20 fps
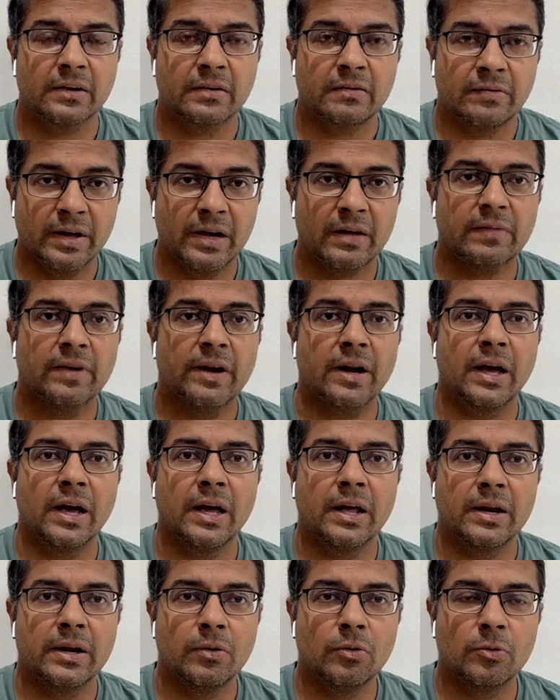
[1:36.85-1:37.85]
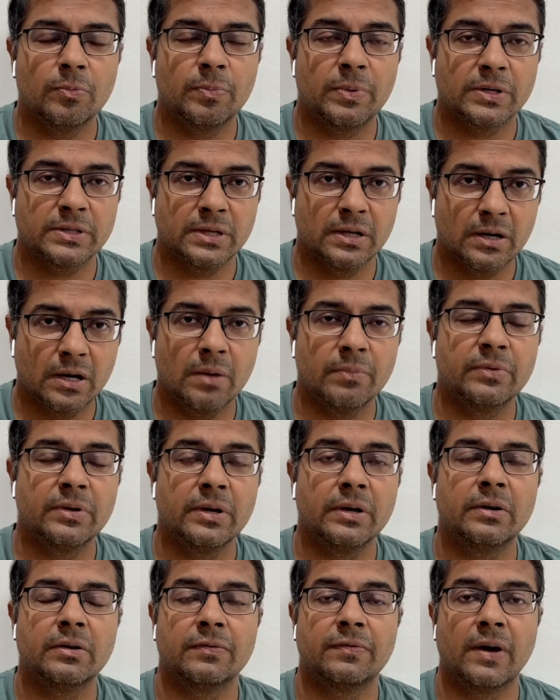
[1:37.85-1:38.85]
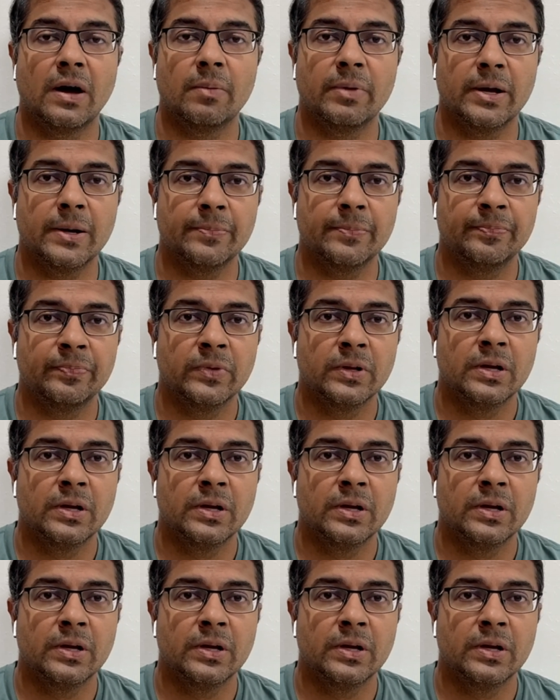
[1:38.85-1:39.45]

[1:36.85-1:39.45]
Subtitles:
whenever a new person comes into farming,